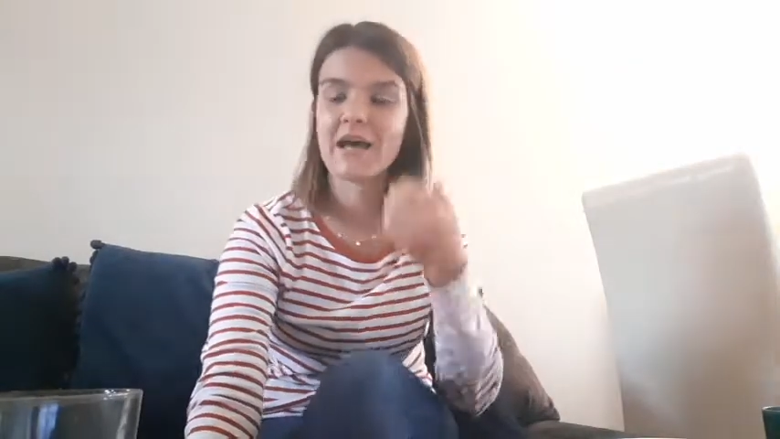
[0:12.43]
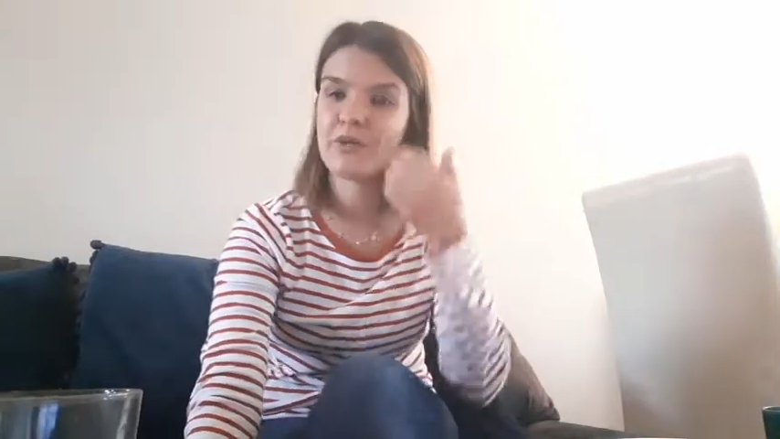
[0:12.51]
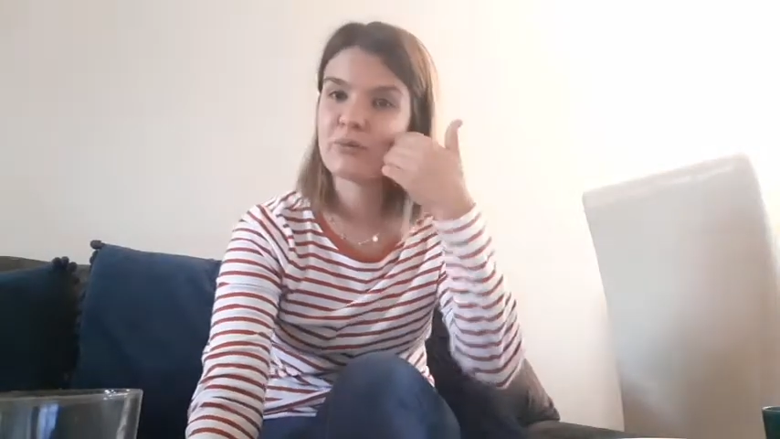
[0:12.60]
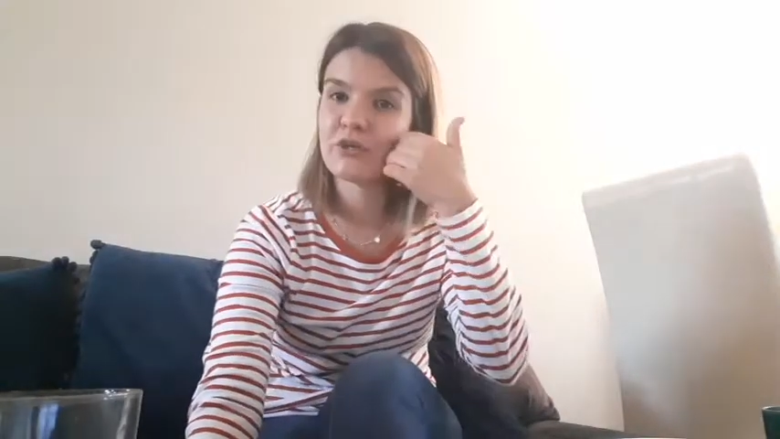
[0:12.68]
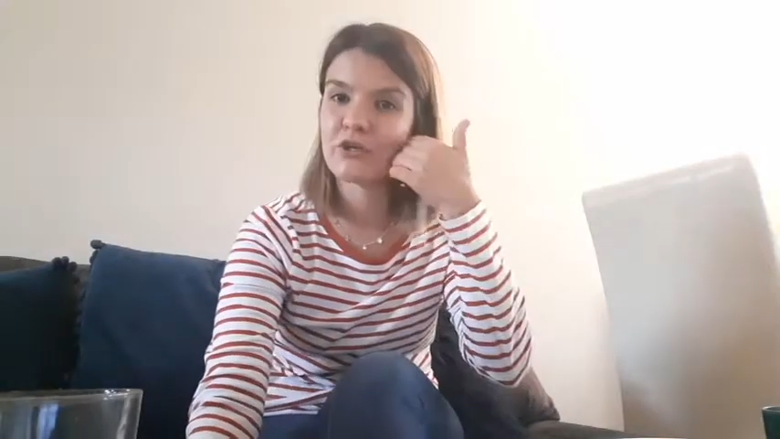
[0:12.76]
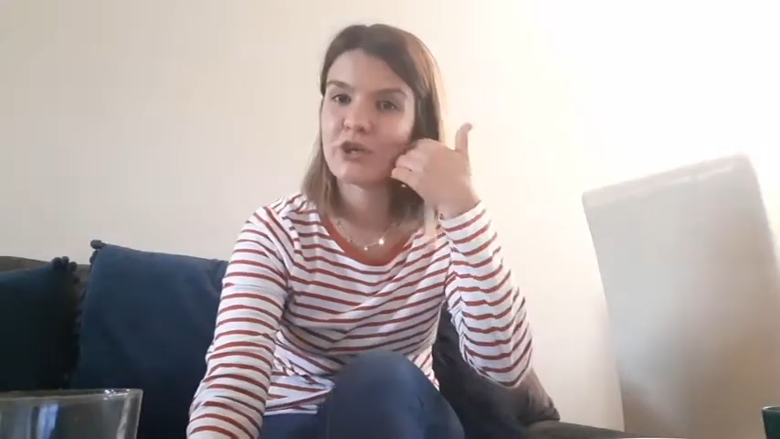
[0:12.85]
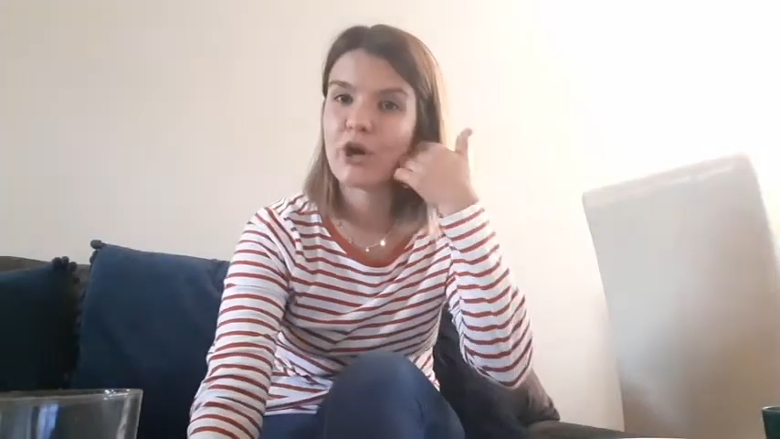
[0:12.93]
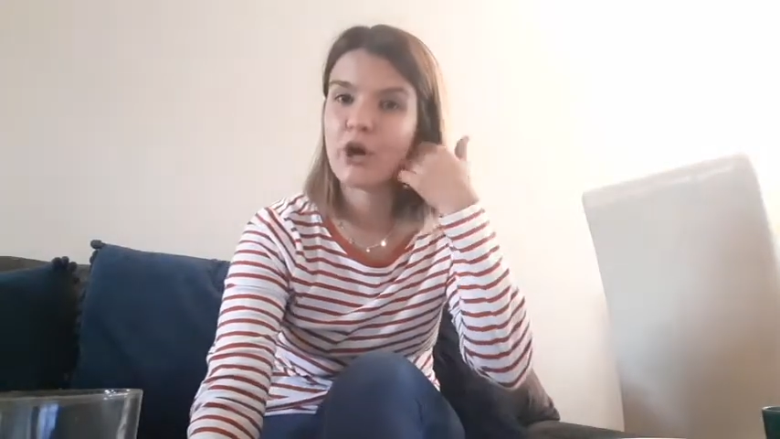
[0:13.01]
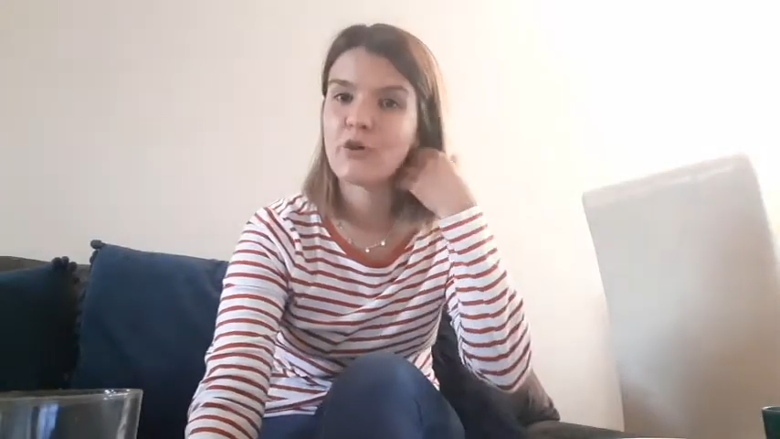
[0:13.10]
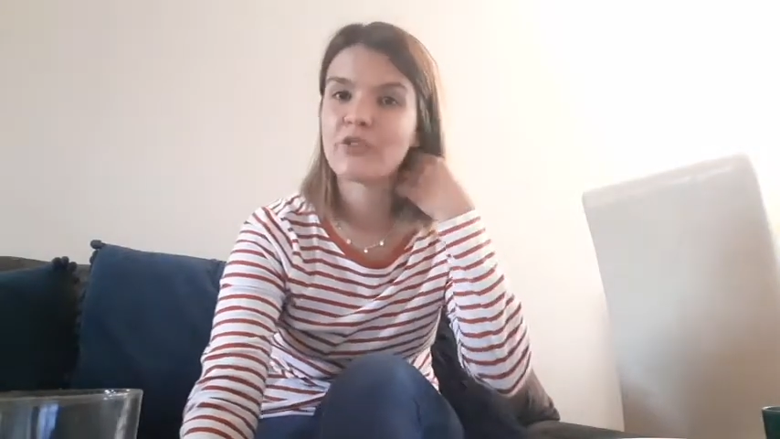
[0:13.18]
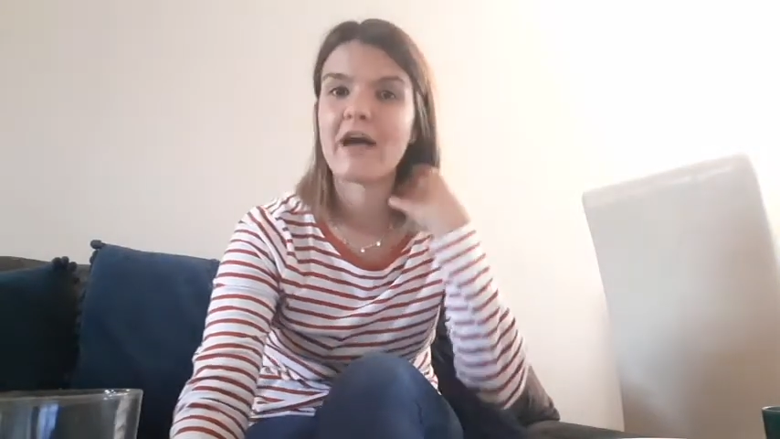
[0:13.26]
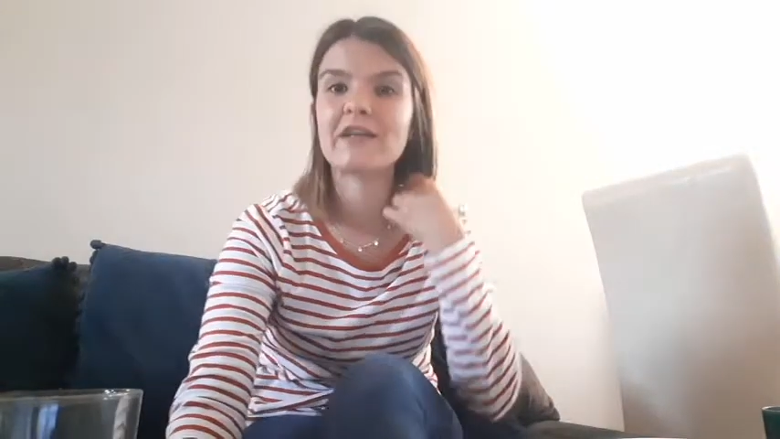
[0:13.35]
and we
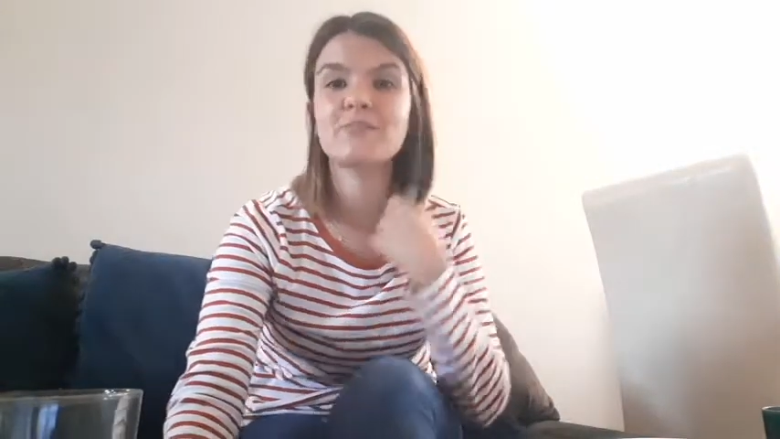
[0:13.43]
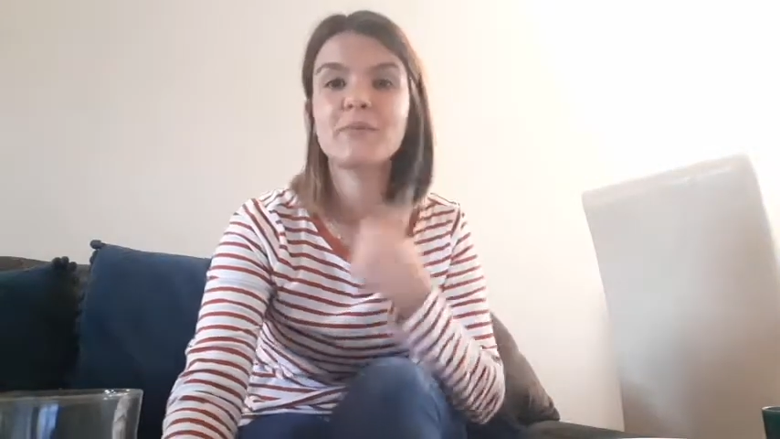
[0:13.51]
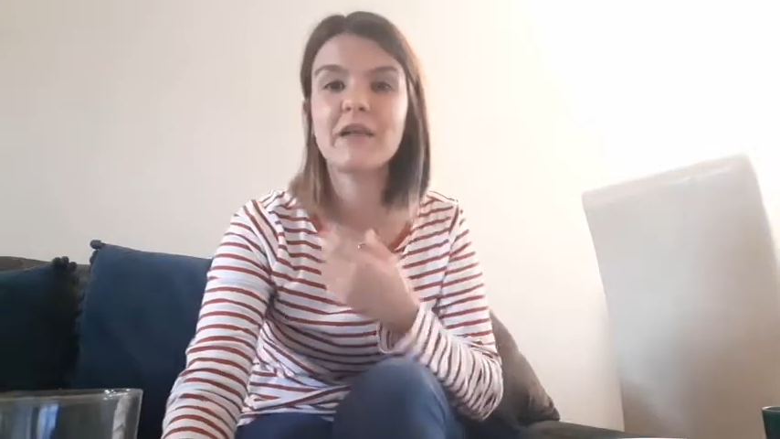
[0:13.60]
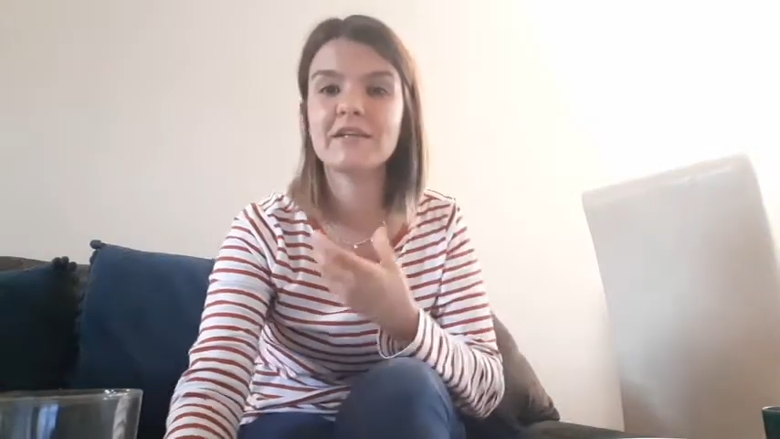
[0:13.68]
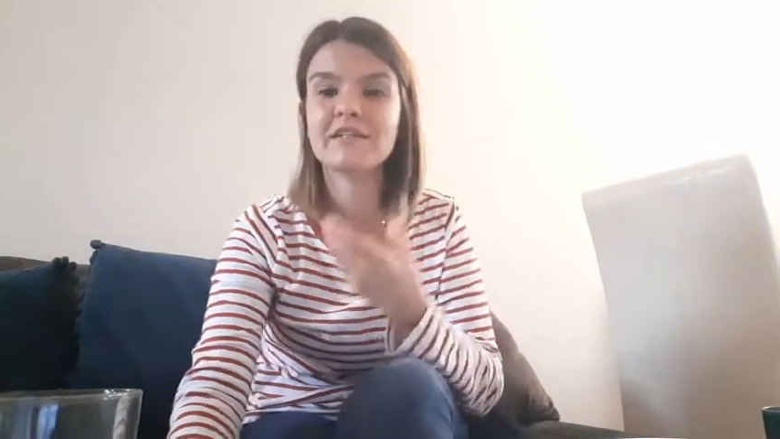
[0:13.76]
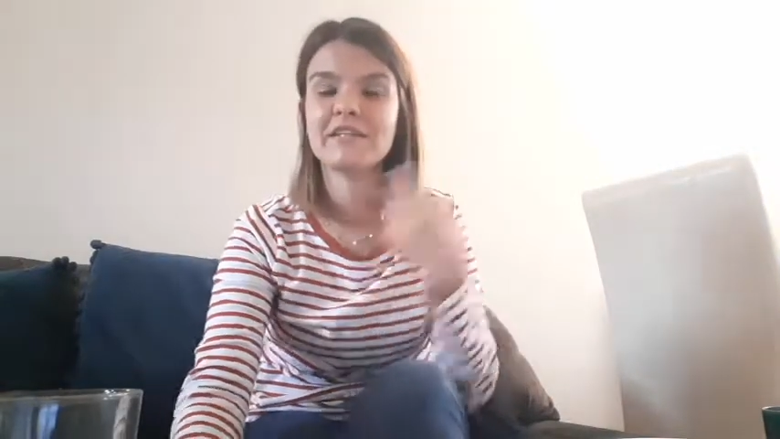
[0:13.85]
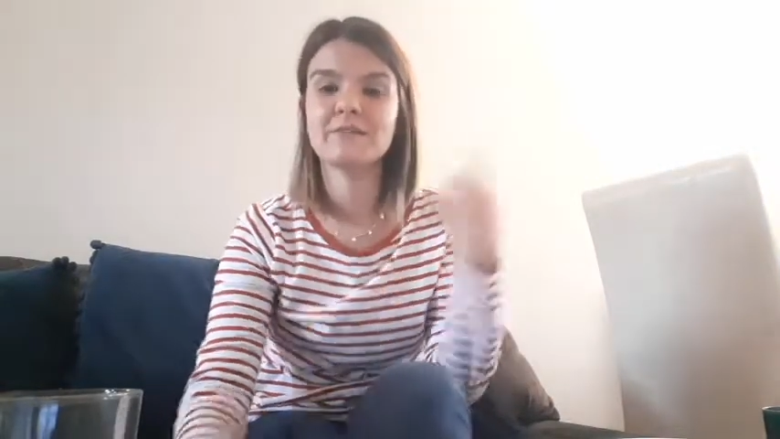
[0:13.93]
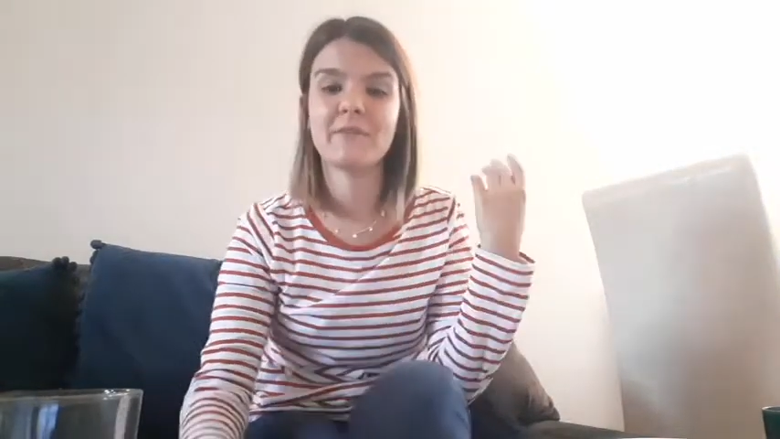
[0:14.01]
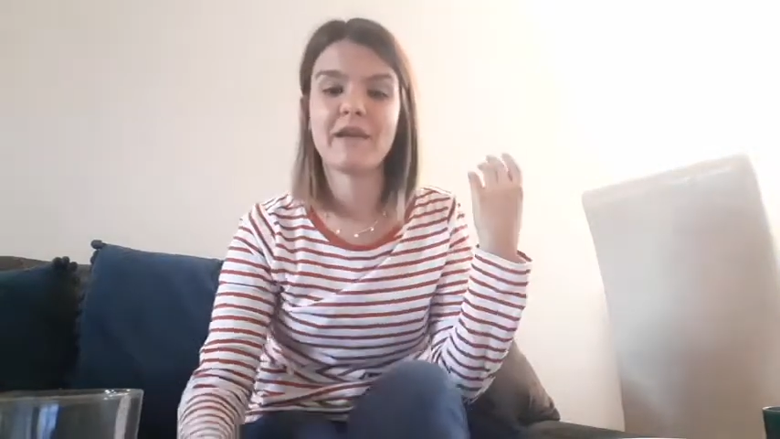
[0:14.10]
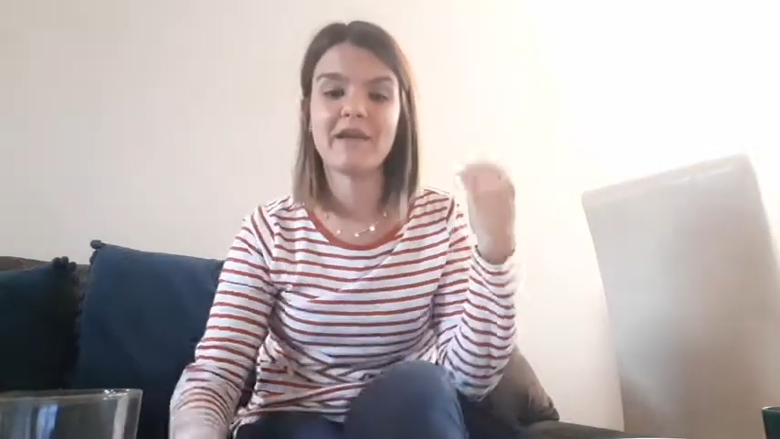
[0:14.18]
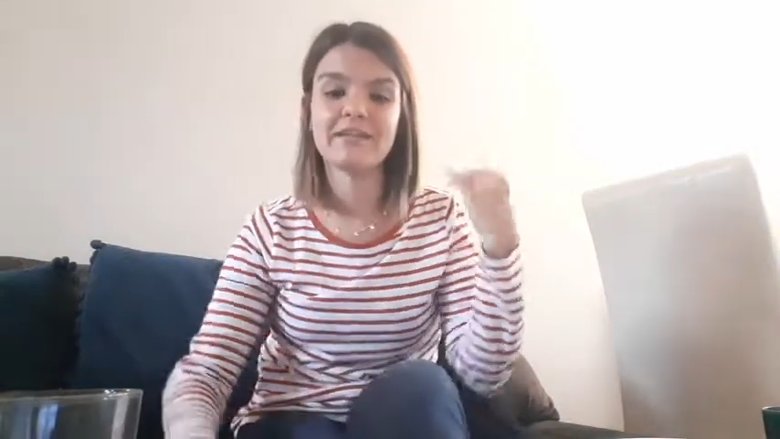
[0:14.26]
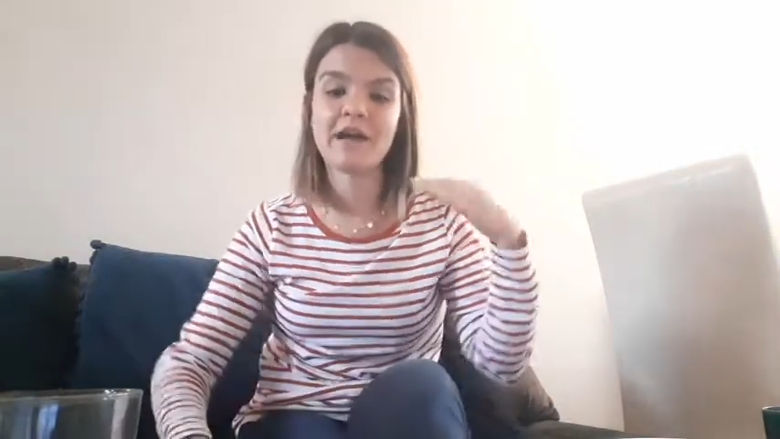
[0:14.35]
know that blood is
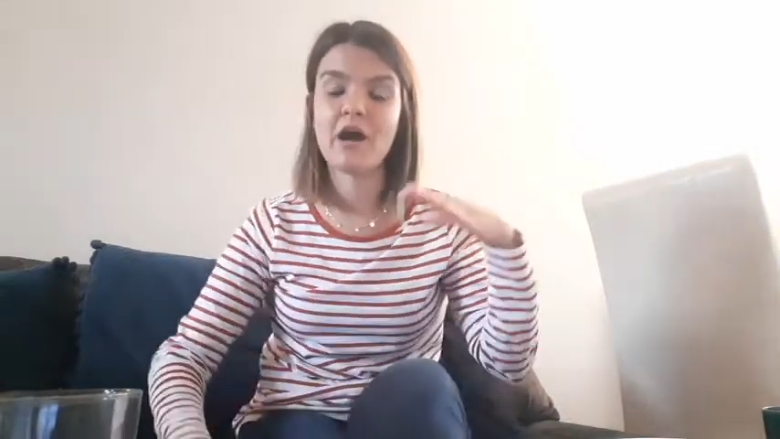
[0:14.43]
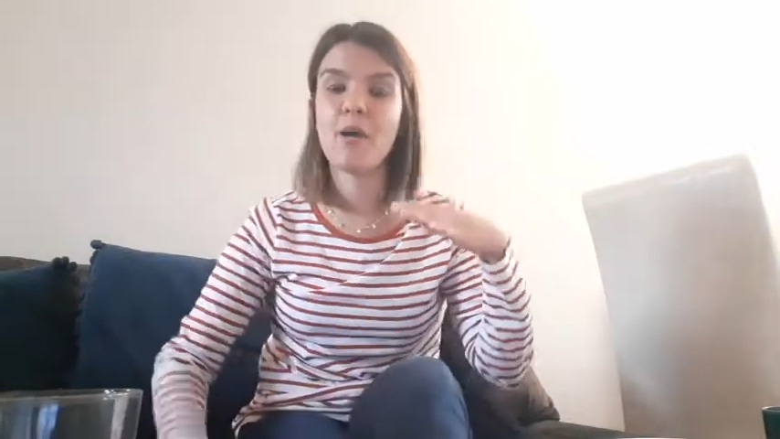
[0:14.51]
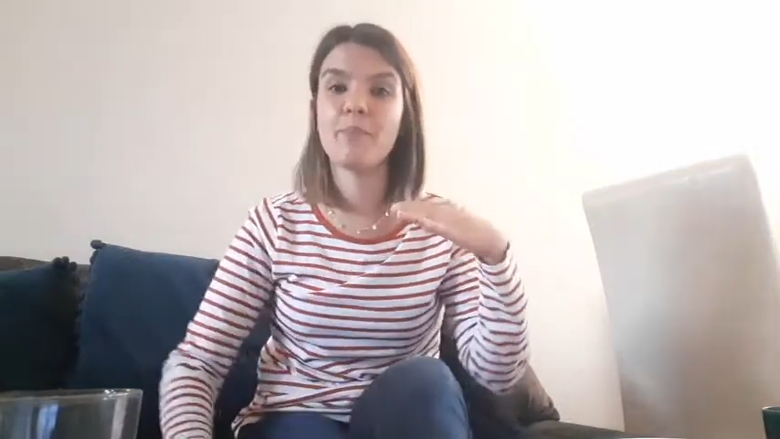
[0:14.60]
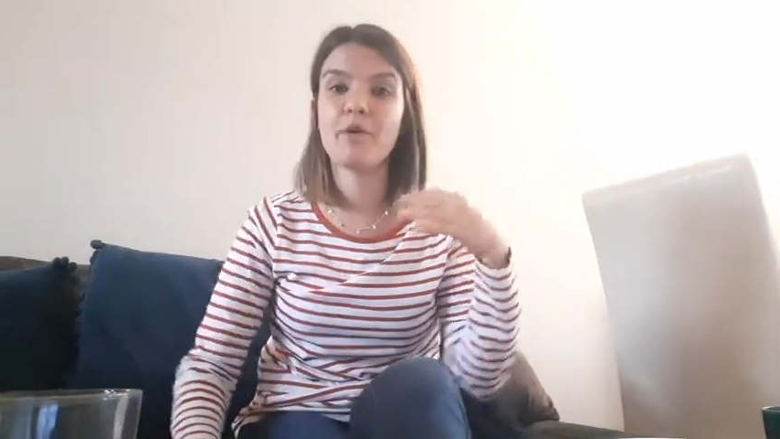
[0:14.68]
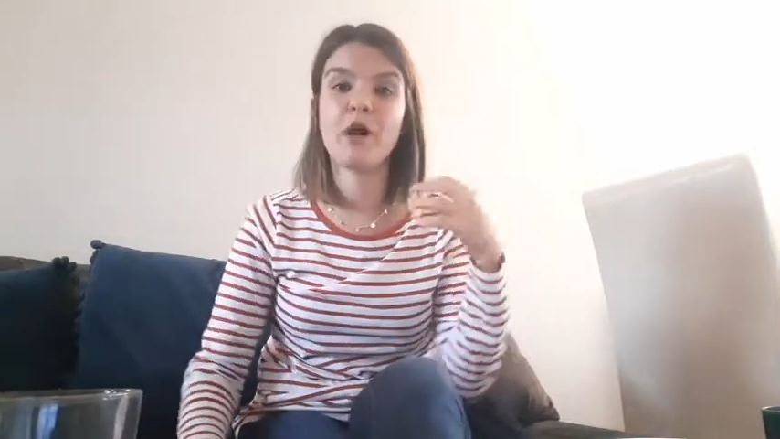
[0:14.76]
made up